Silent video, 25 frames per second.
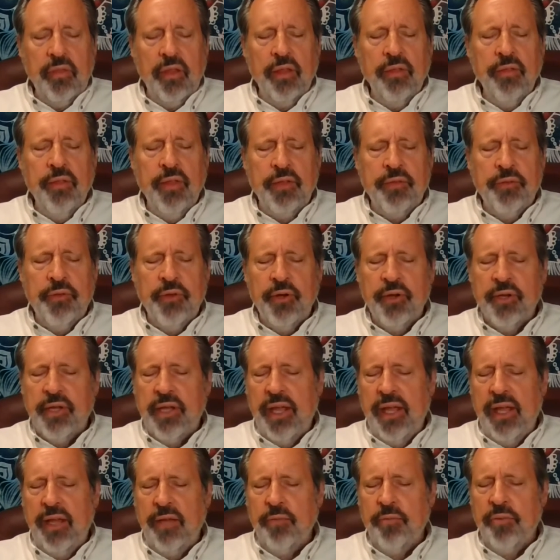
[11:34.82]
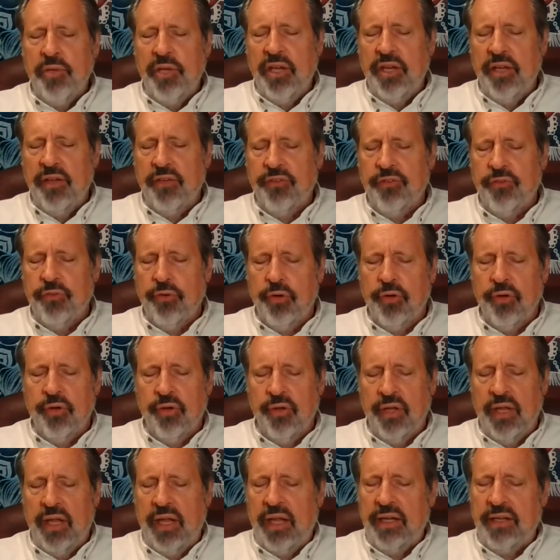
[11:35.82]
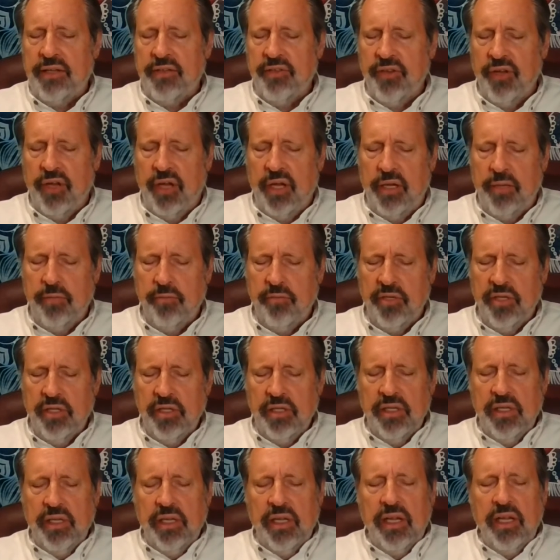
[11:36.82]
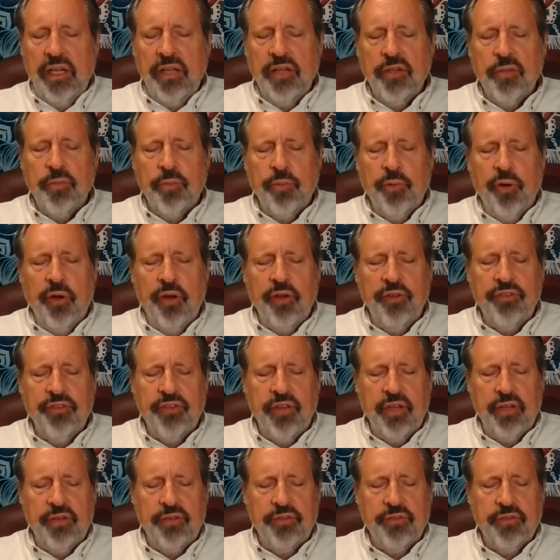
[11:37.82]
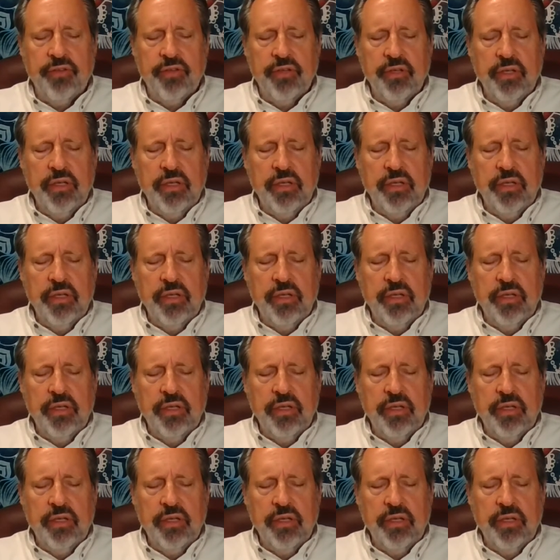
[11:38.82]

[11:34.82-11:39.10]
that there can be a certain lag time in the process.